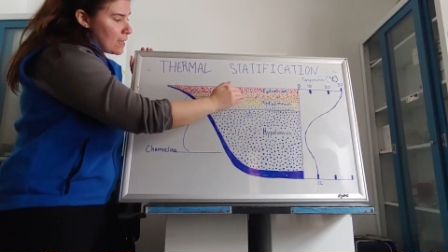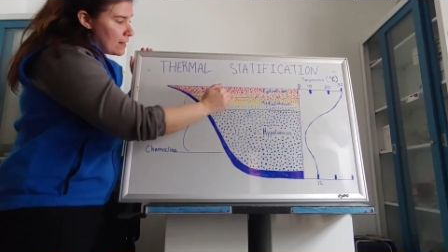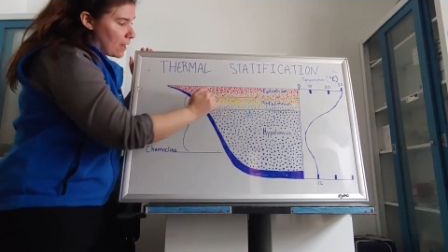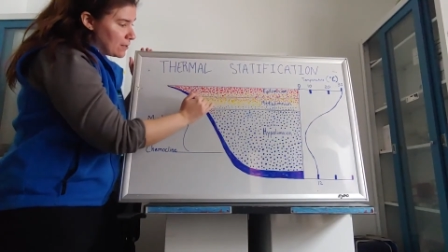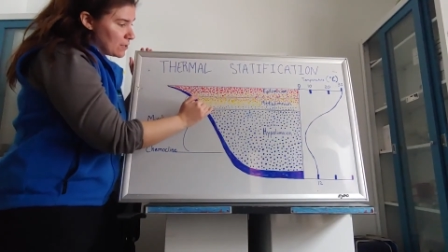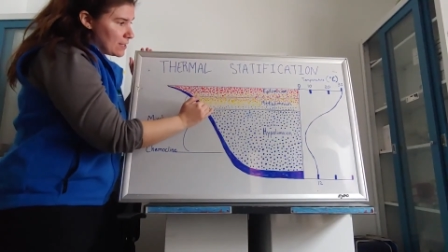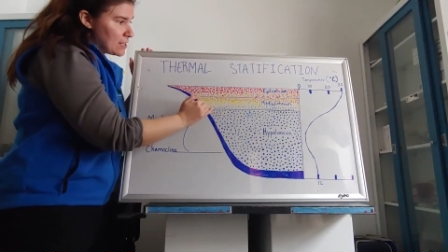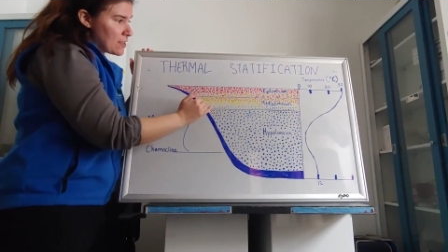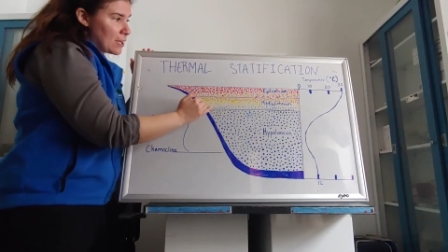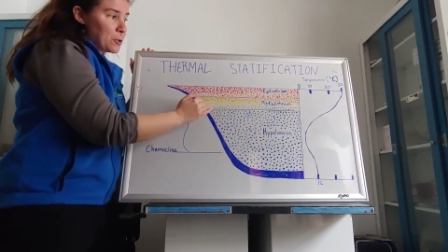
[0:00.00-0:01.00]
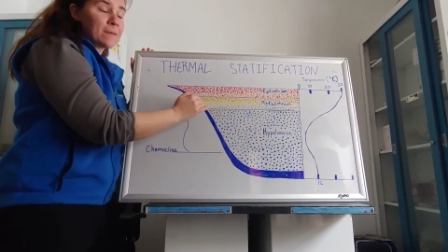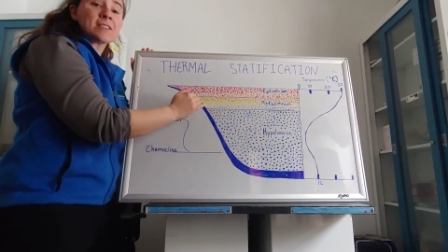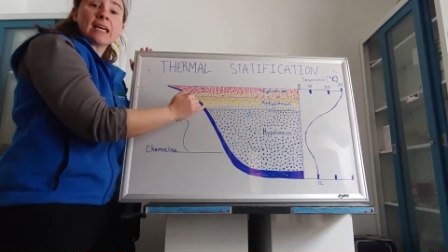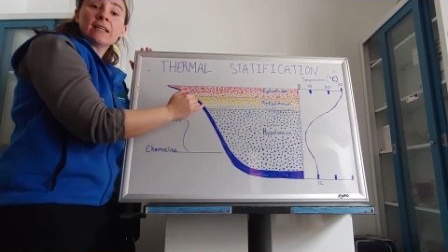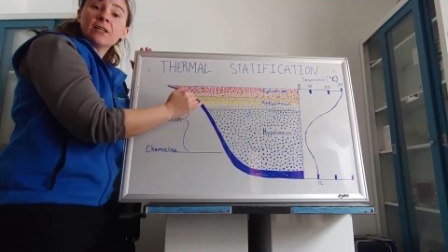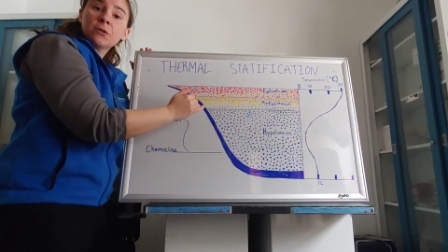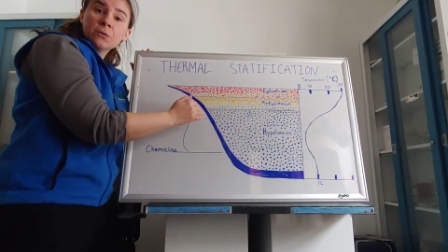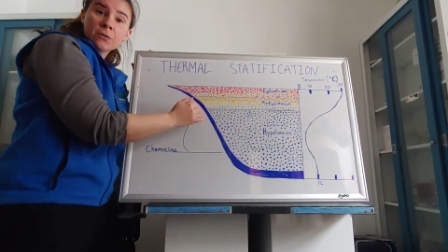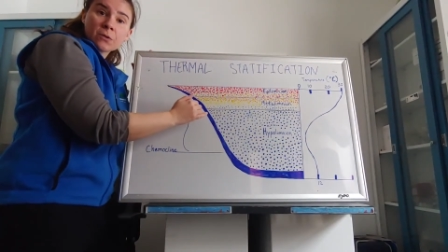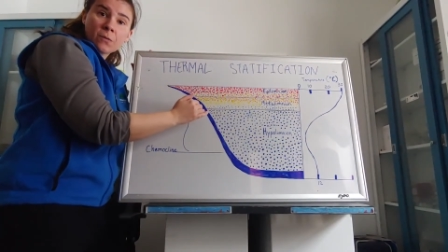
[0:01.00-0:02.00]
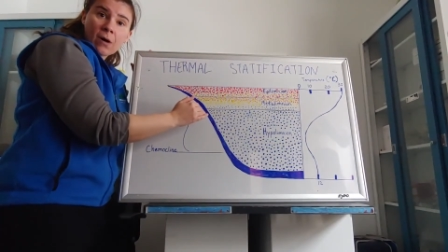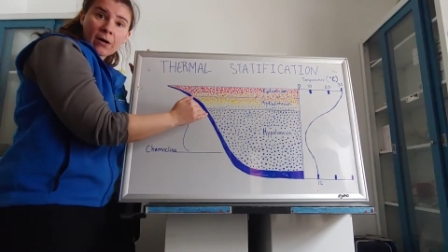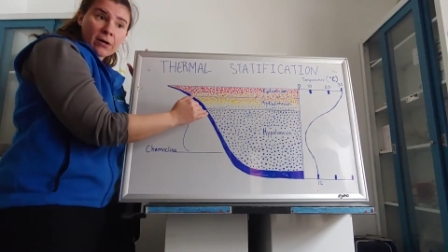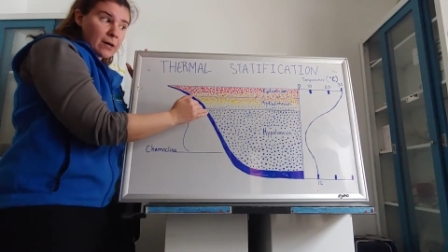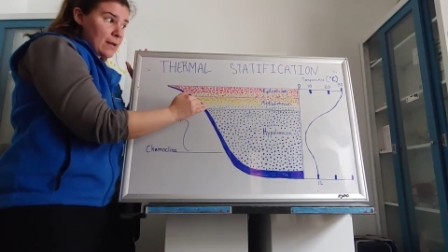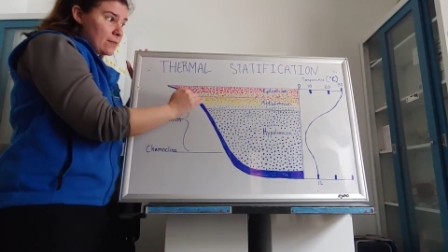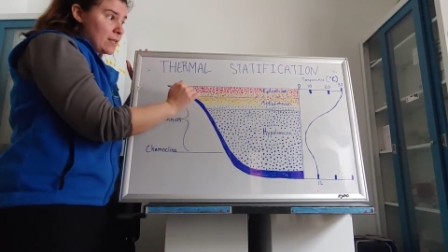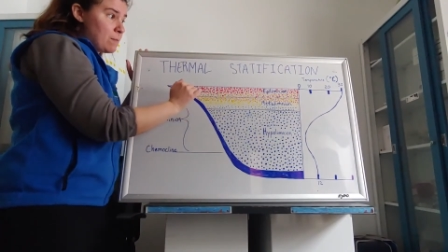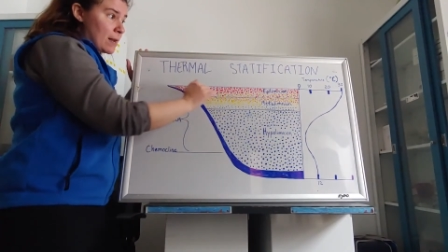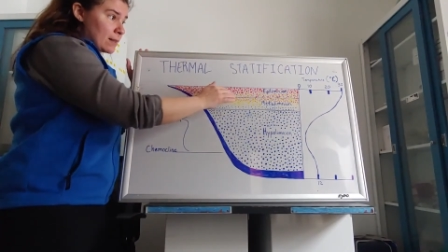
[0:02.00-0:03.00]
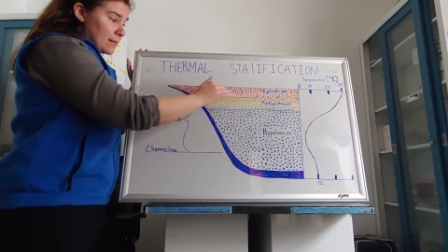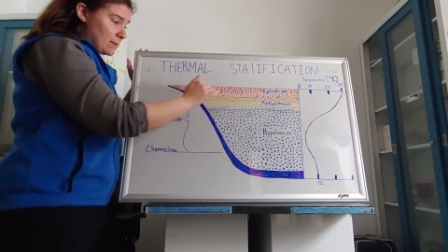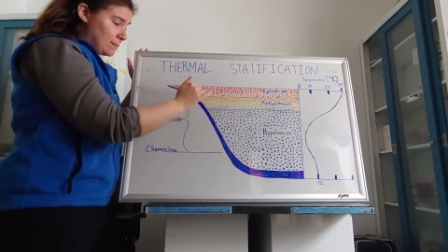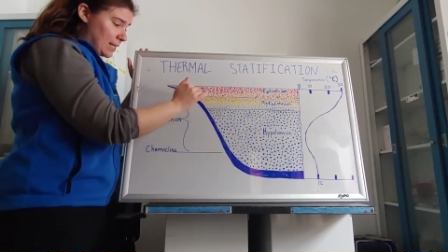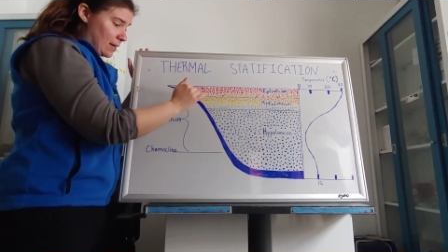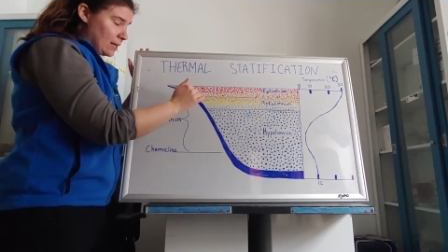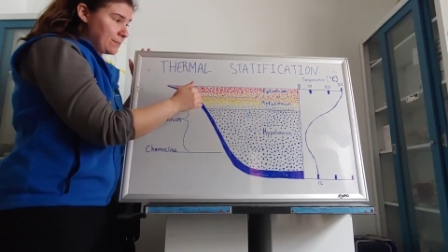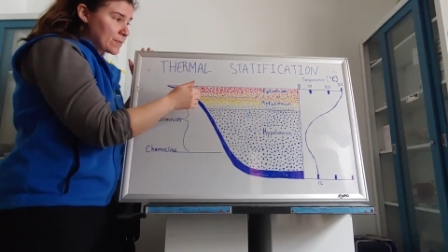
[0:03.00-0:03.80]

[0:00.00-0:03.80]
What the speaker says: Underneath that, you have slightly cooler water in the metalimnion.